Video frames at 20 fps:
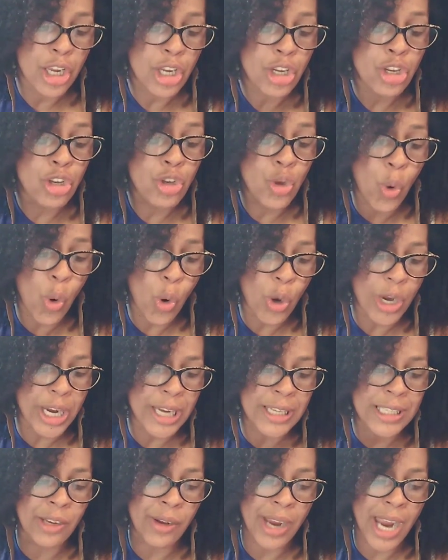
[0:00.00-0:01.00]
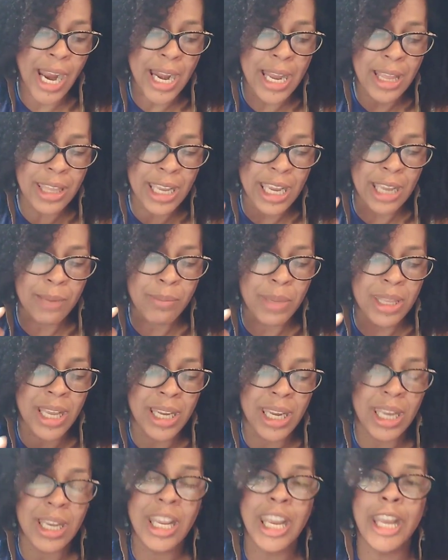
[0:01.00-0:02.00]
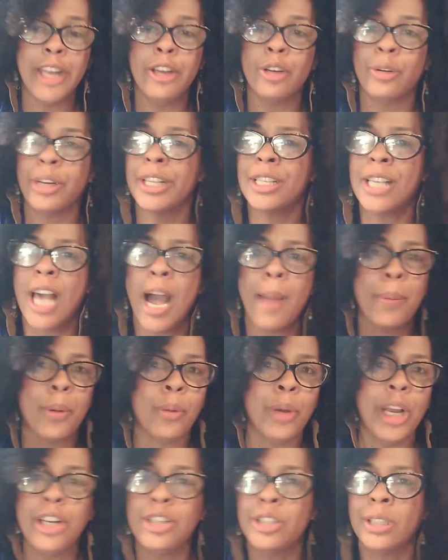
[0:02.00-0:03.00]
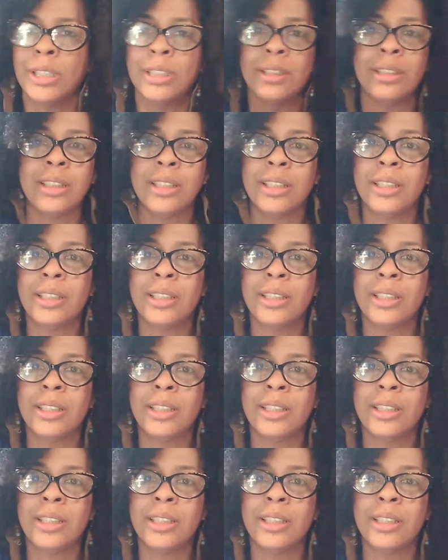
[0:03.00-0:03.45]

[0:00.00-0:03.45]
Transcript: nor is there anything in me that can hinder its operation.